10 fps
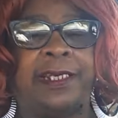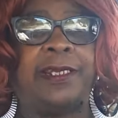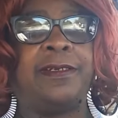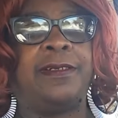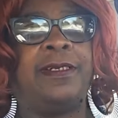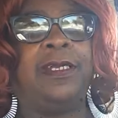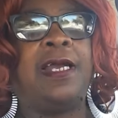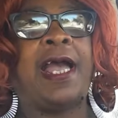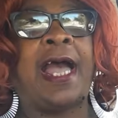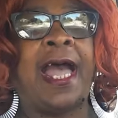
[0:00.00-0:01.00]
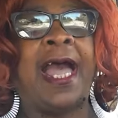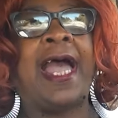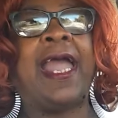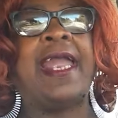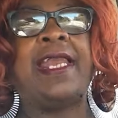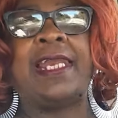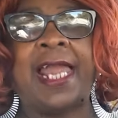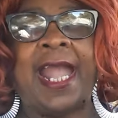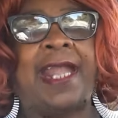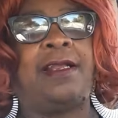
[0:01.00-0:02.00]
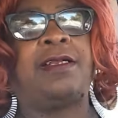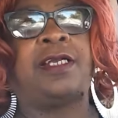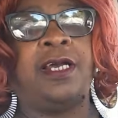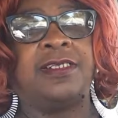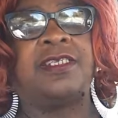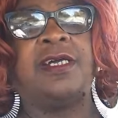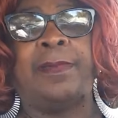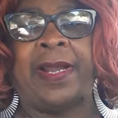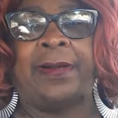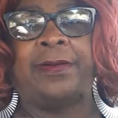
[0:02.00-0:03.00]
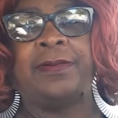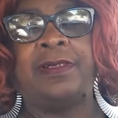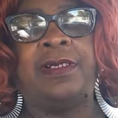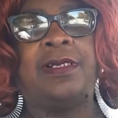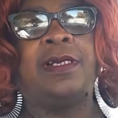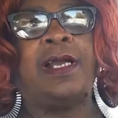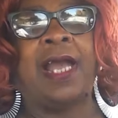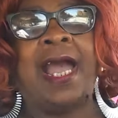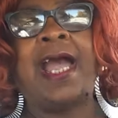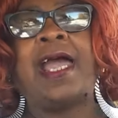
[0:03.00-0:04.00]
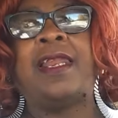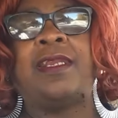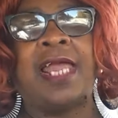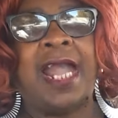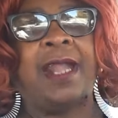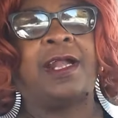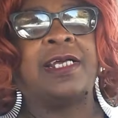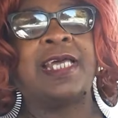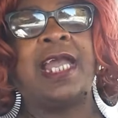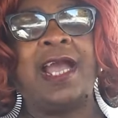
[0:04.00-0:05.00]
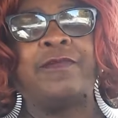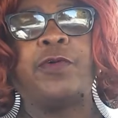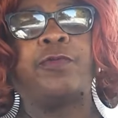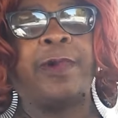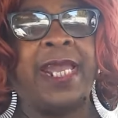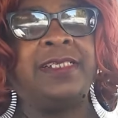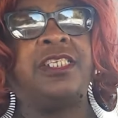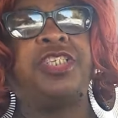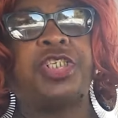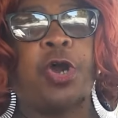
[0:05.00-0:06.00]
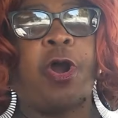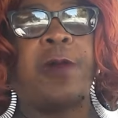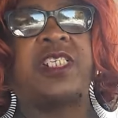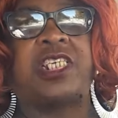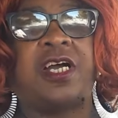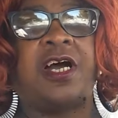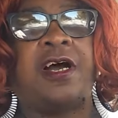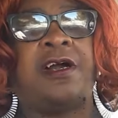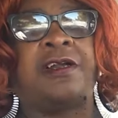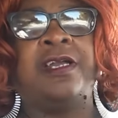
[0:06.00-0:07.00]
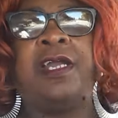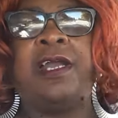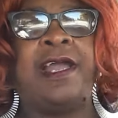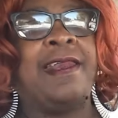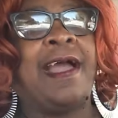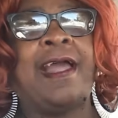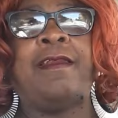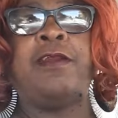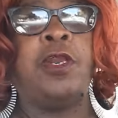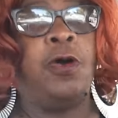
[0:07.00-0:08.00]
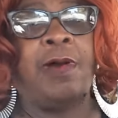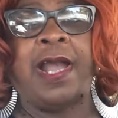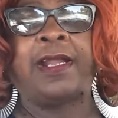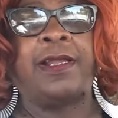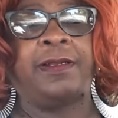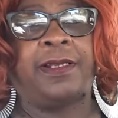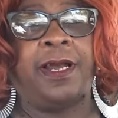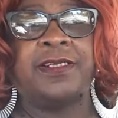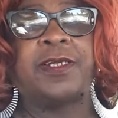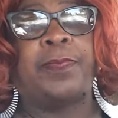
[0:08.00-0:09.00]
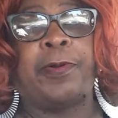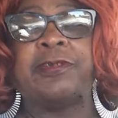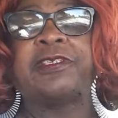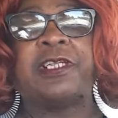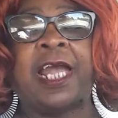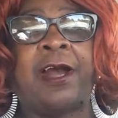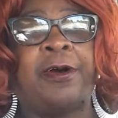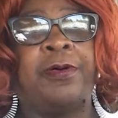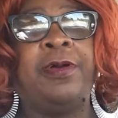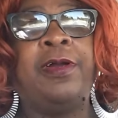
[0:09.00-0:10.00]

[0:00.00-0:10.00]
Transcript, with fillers: it. I like cussing them out. I like because I have a razor sharp tongue and I know I can cuss a person out